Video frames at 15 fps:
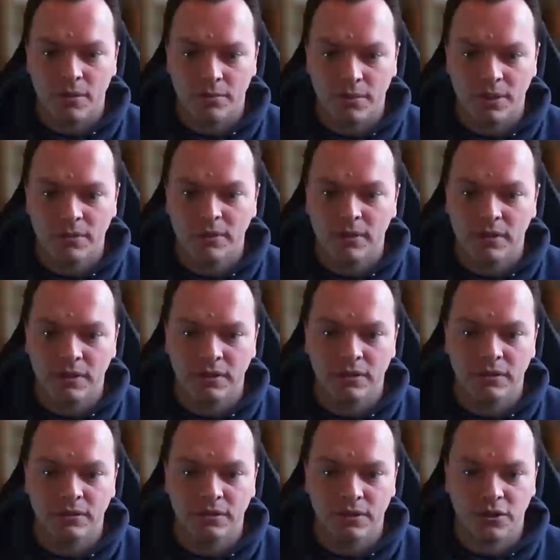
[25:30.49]
But
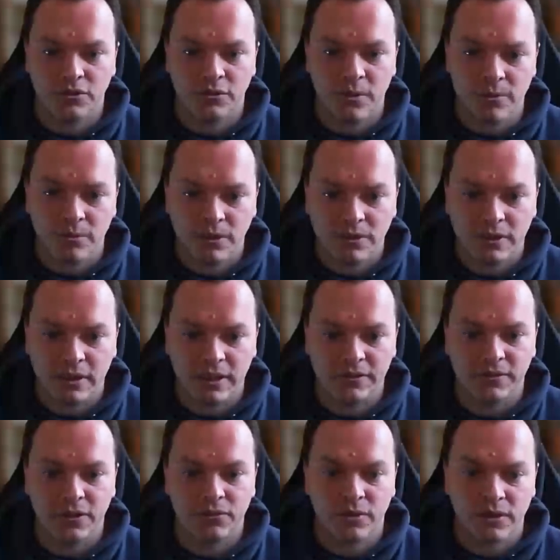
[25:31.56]
do remember to
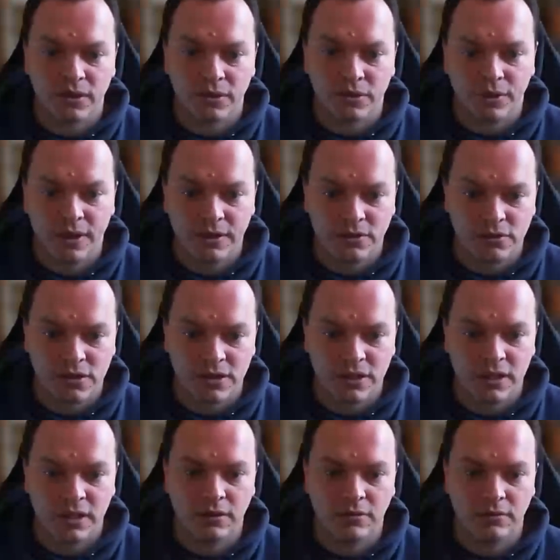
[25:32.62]
leave the thread that you're
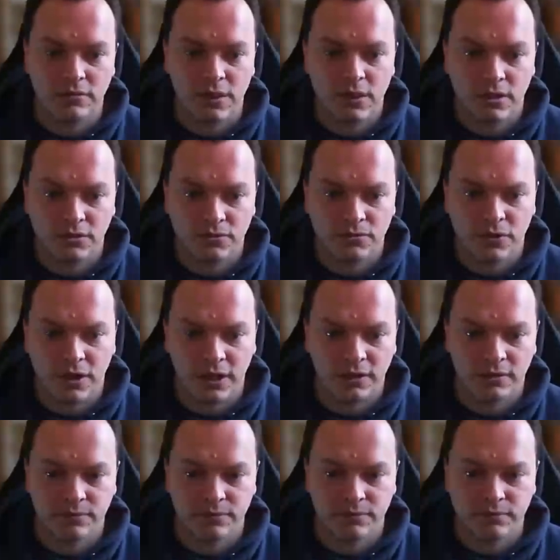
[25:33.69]
interested in as running.